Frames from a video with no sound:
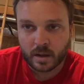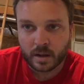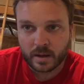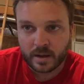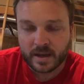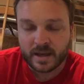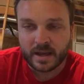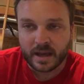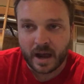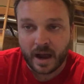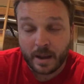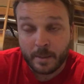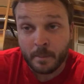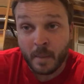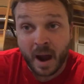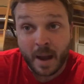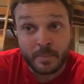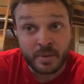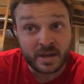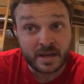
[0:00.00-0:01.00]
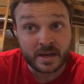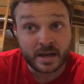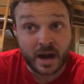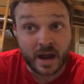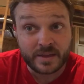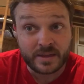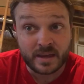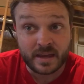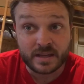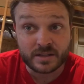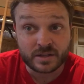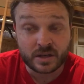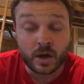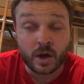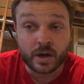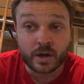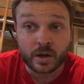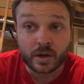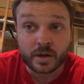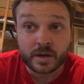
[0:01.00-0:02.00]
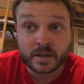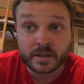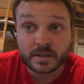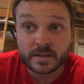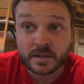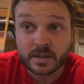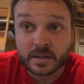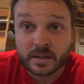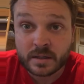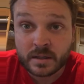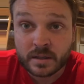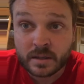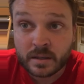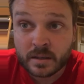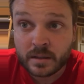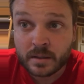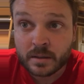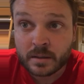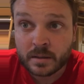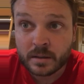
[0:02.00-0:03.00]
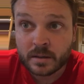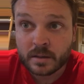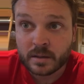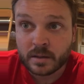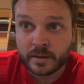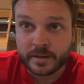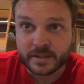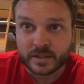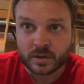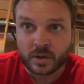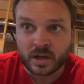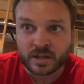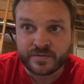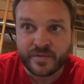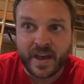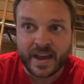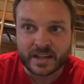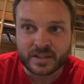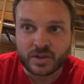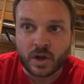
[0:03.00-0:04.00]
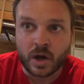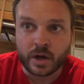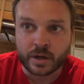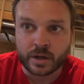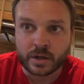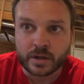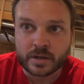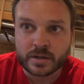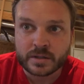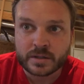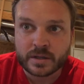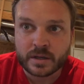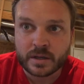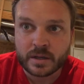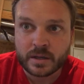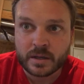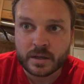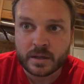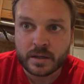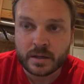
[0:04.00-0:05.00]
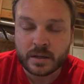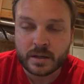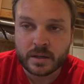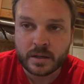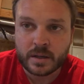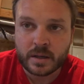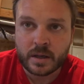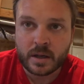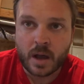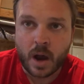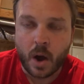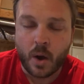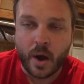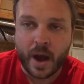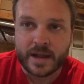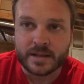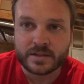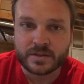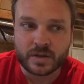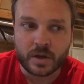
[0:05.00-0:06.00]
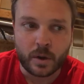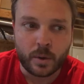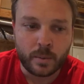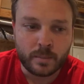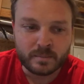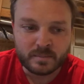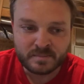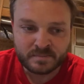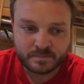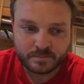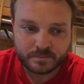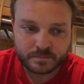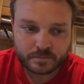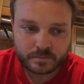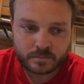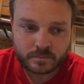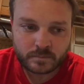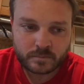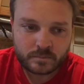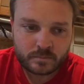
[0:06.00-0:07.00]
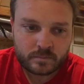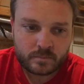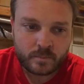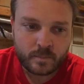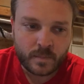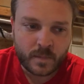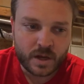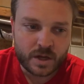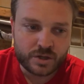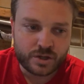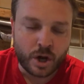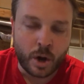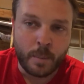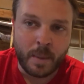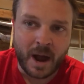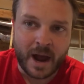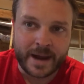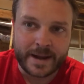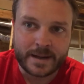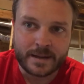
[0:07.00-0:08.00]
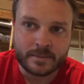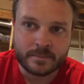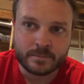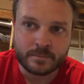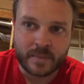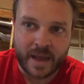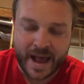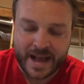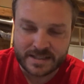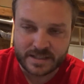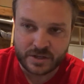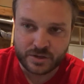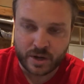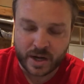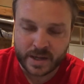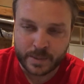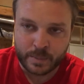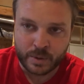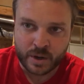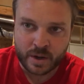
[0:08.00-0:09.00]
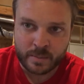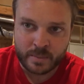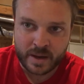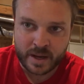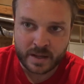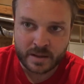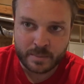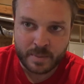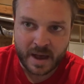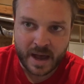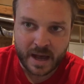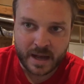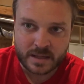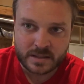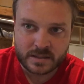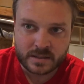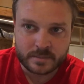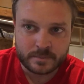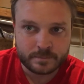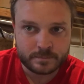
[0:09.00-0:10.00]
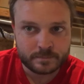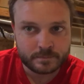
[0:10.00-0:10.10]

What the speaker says: He, in my opinion, I think he's a con artist. He's a Las Vegas con artist. All right, so Joe Biden, has he tried to murder me in the past?